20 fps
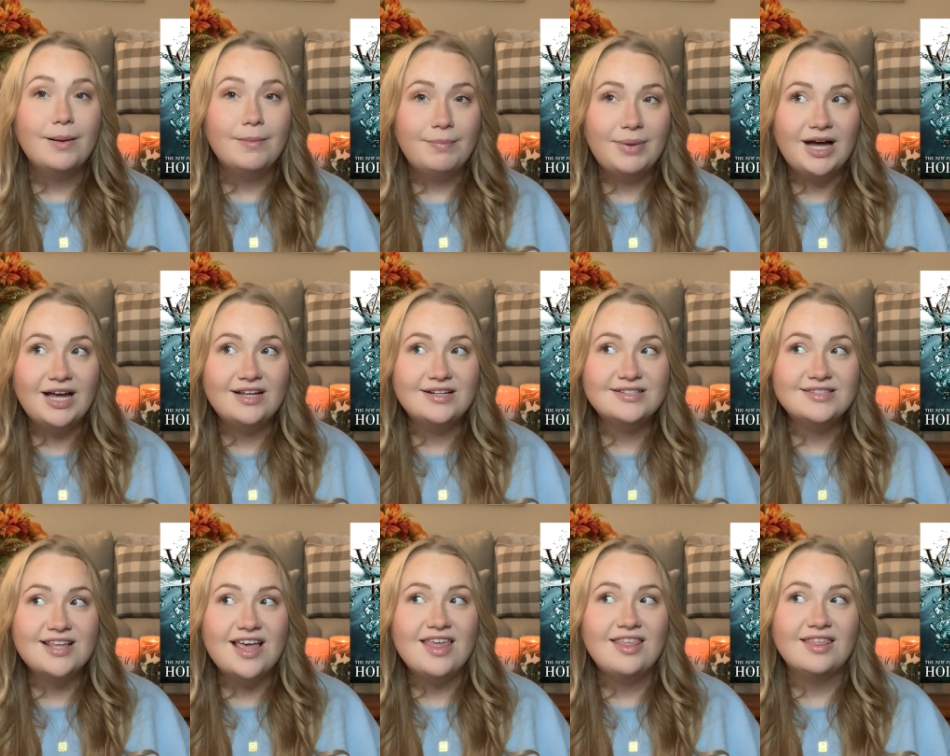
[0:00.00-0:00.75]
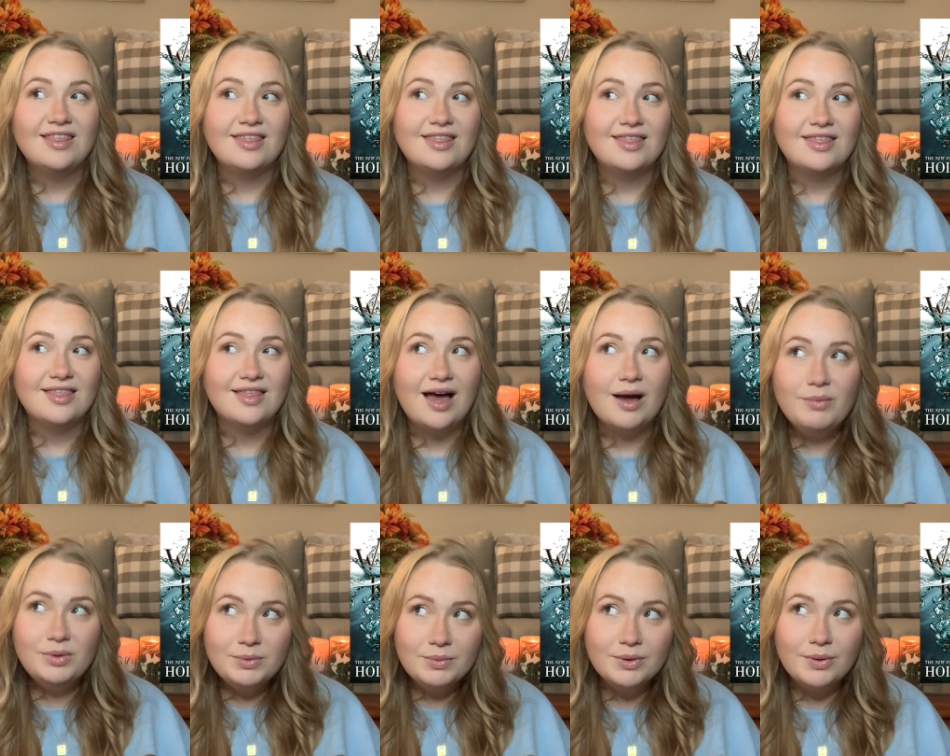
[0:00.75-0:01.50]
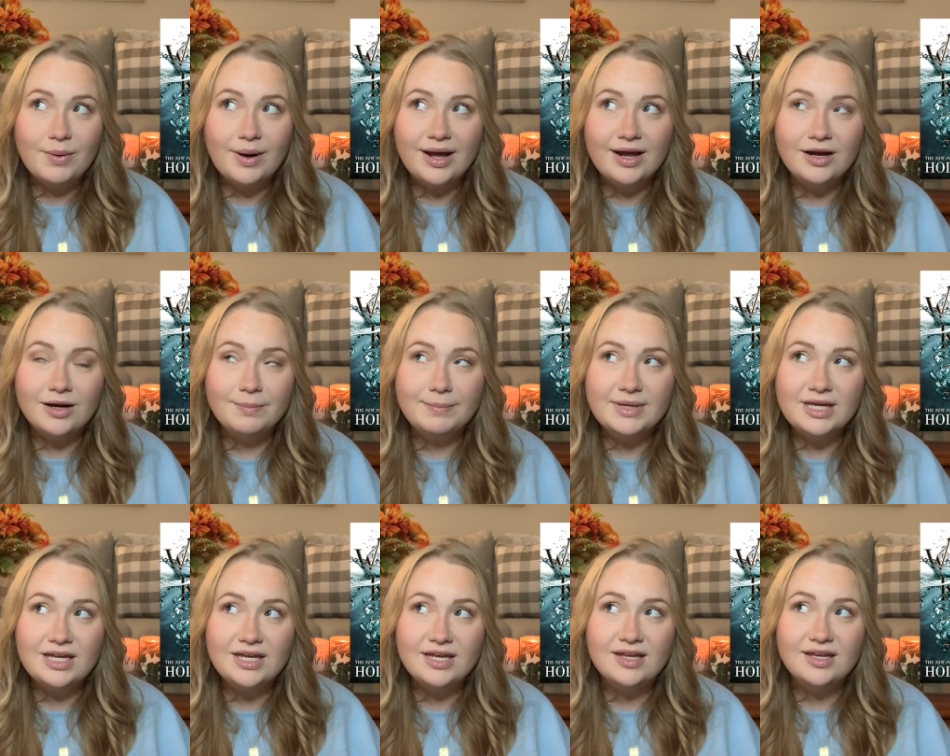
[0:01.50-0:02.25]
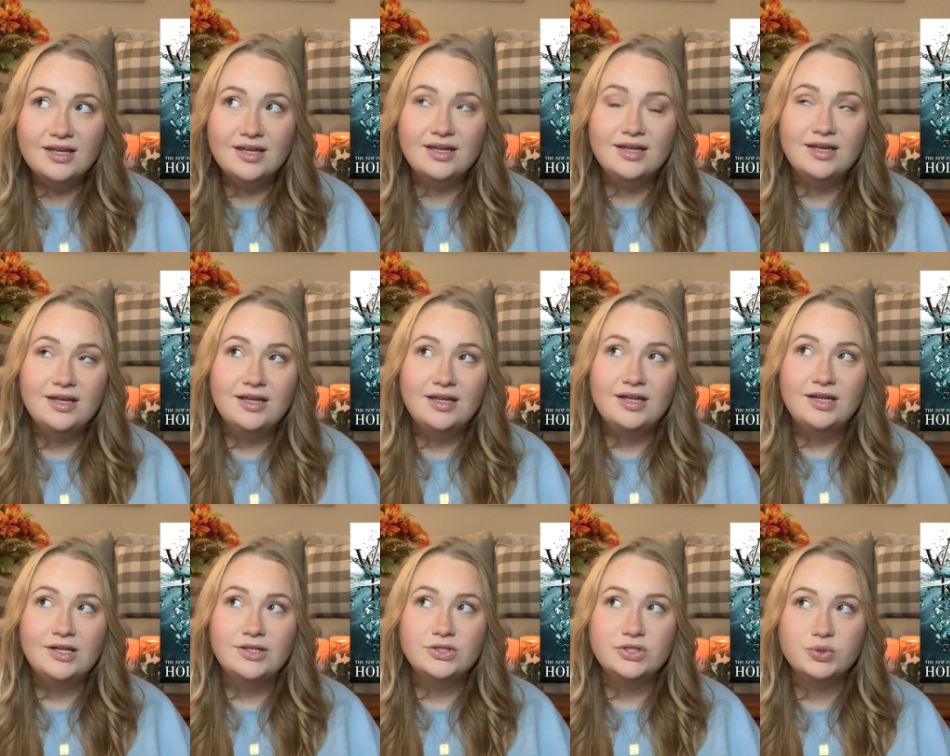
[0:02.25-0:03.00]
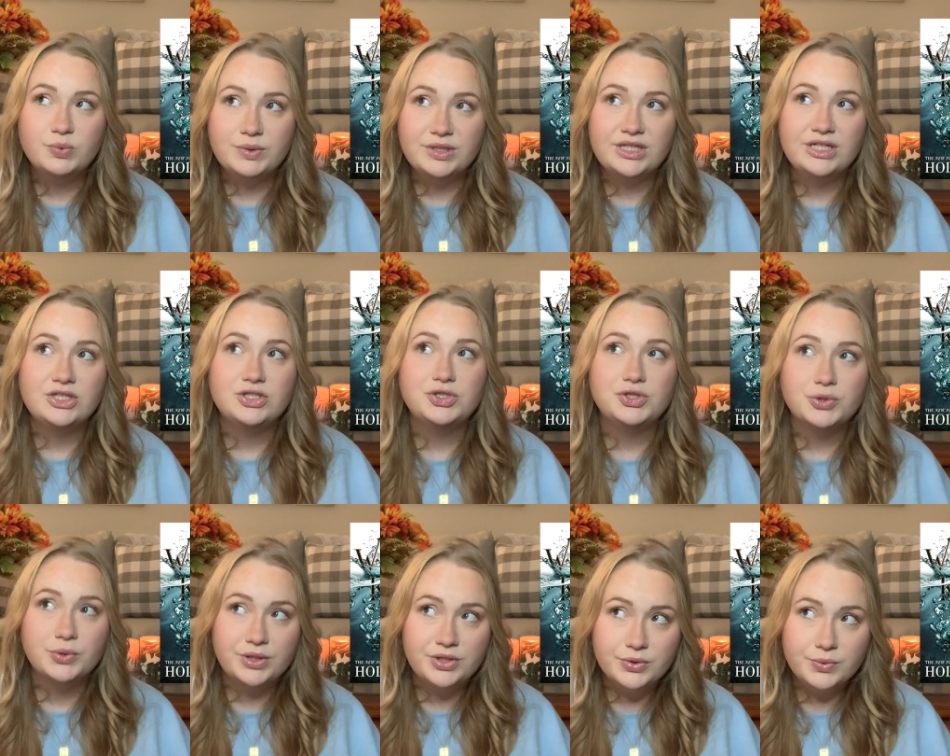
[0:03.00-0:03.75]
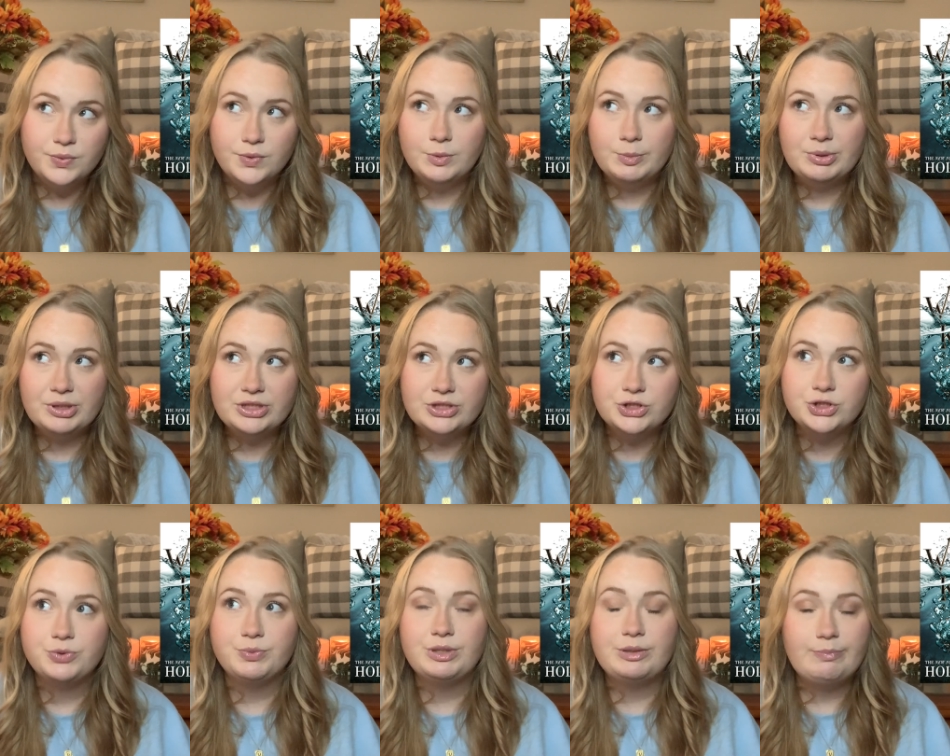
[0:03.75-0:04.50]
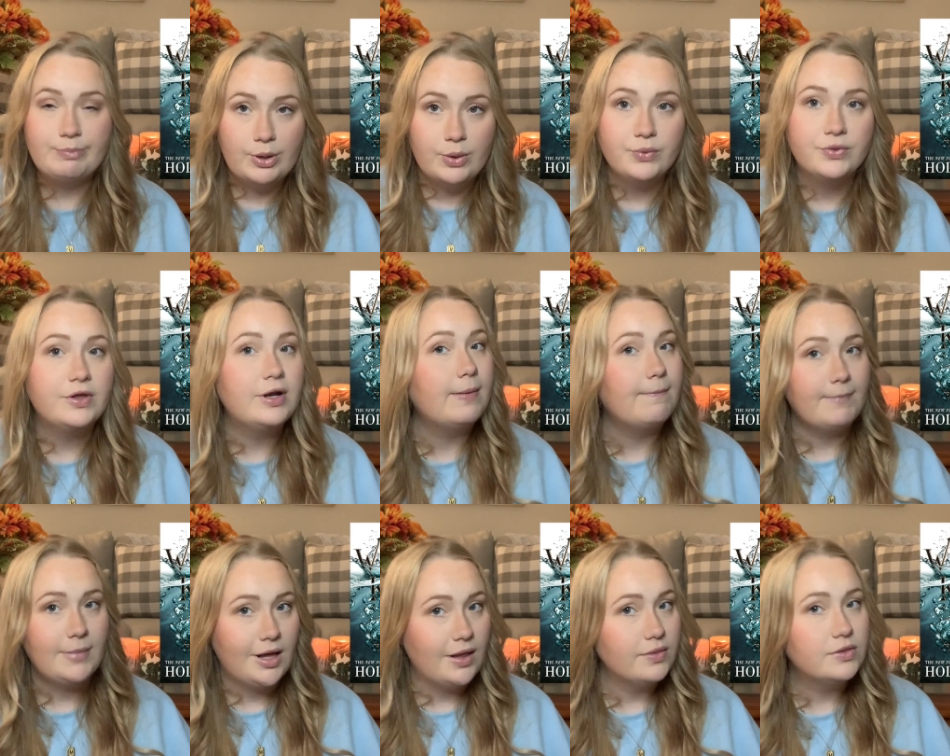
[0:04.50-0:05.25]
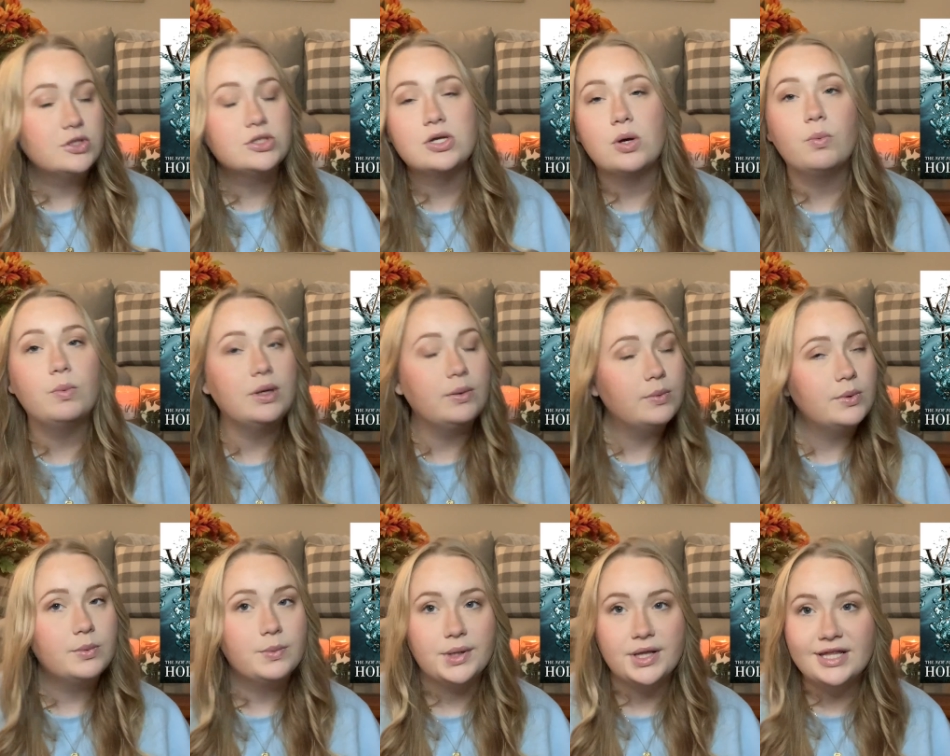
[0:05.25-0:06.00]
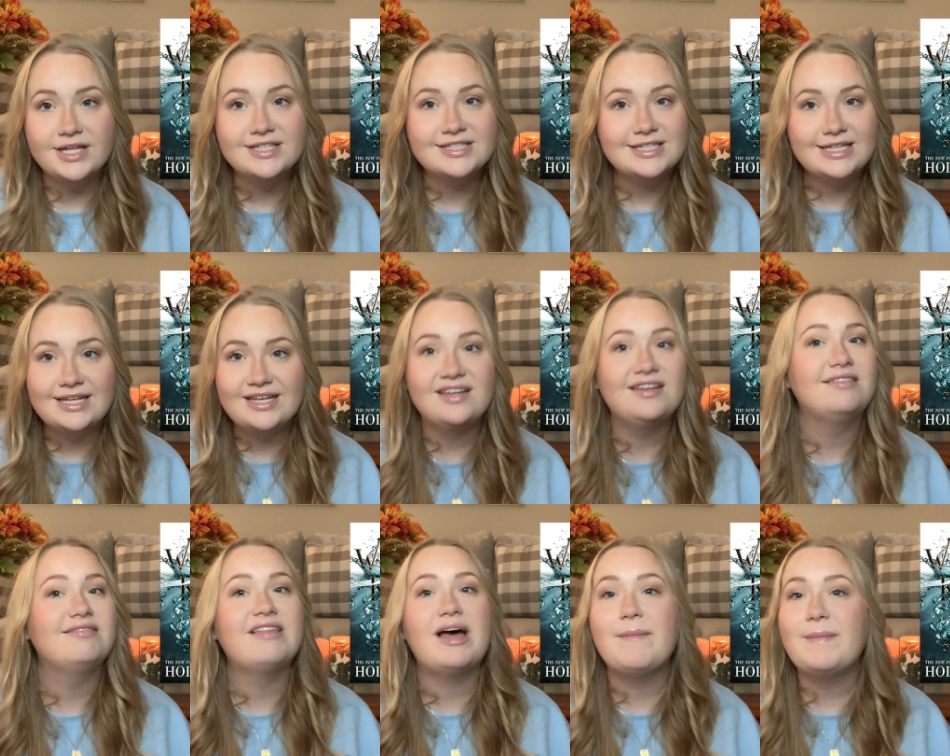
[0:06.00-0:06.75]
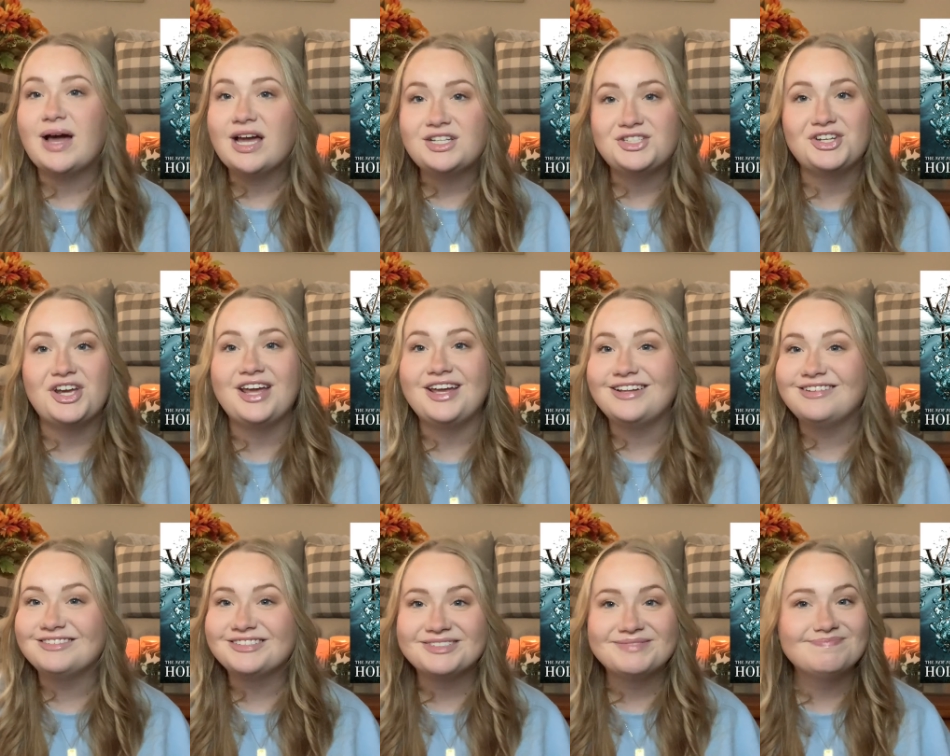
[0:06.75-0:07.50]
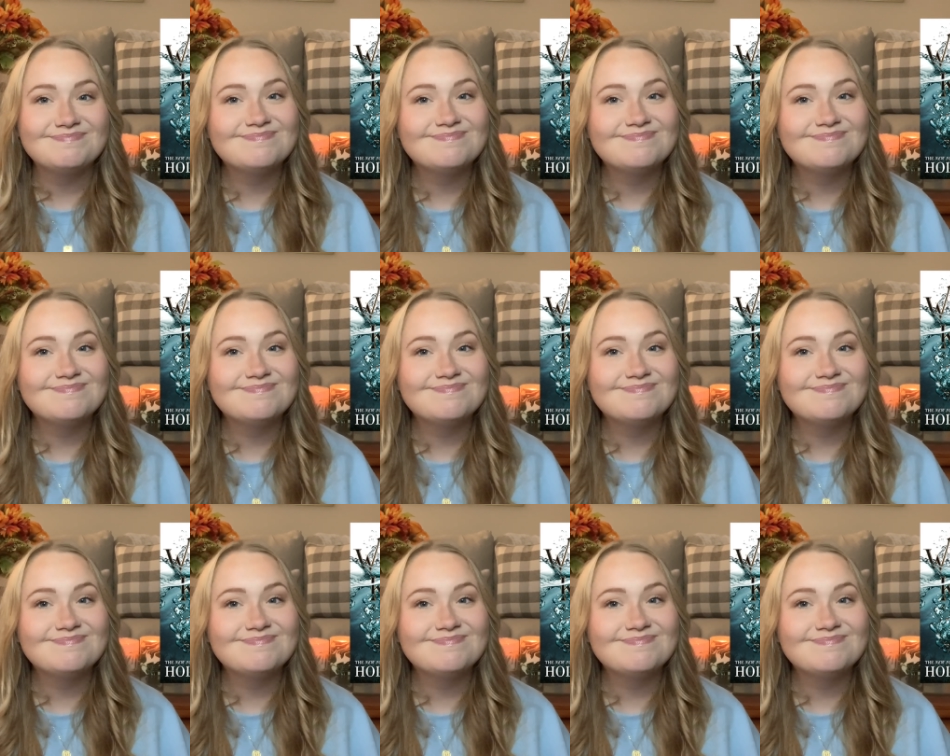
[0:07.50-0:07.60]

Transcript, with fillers: but that would require me to really enjoy The Cruel Prince to read both in a month, so we will really see. That might change.